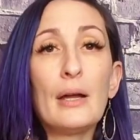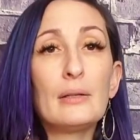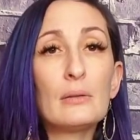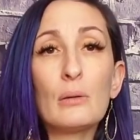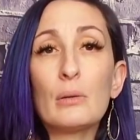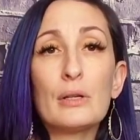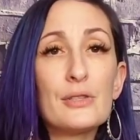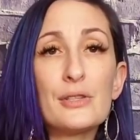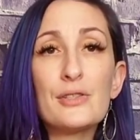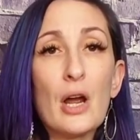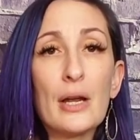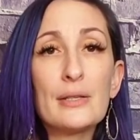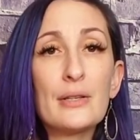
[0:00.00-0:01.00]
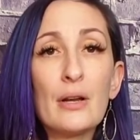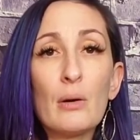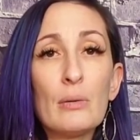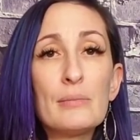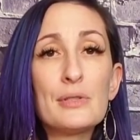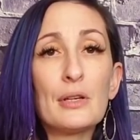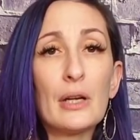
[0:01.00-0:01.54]
don't know where she's trying to go.
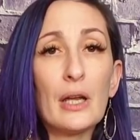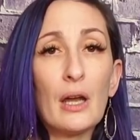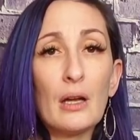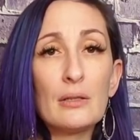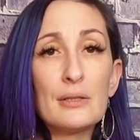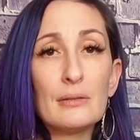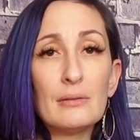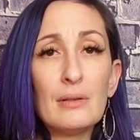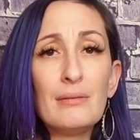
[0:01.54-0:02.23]
I'm sorry, guys.